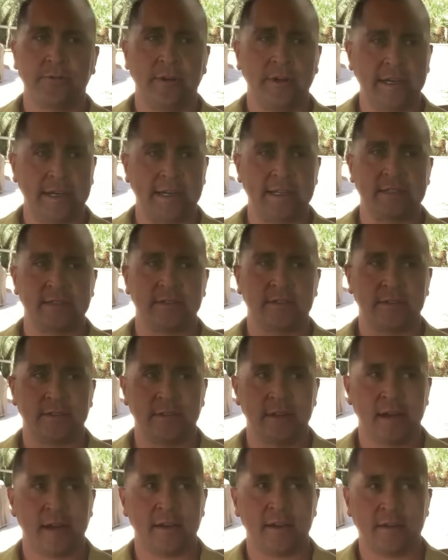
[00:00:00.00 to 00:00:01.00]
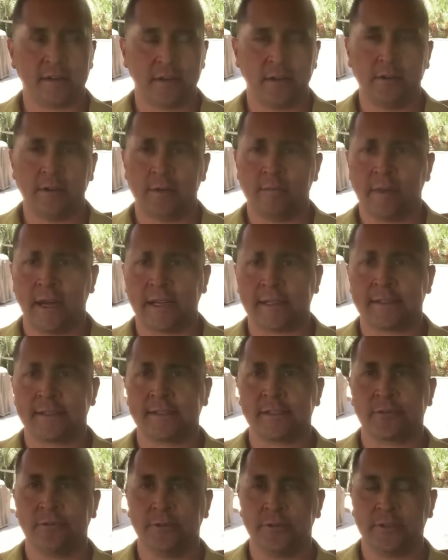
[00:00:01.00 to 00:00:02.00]
Well, I guess they're not going back to
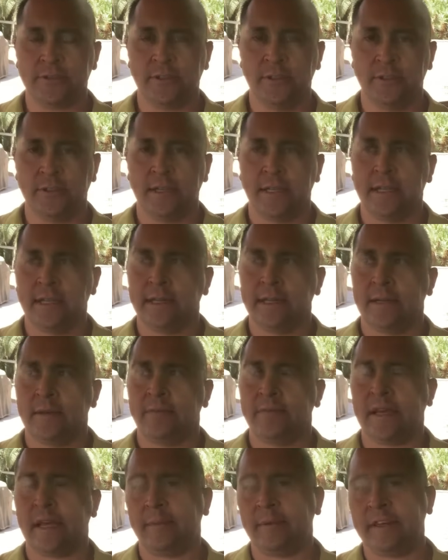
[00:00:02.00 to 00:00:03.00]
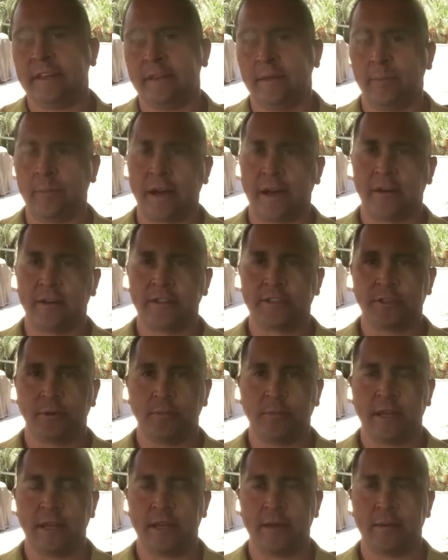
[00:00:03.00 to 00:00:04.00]
school, so maybe the parents will
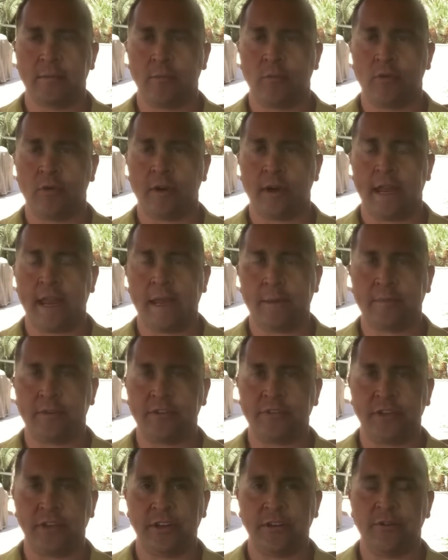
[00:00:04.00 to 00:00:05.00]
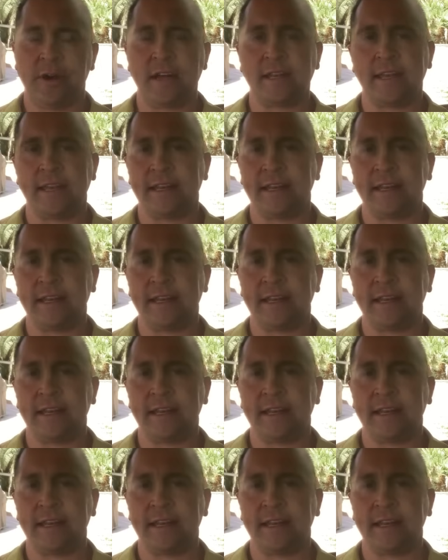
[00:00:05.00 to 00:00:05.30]
be more able to go out.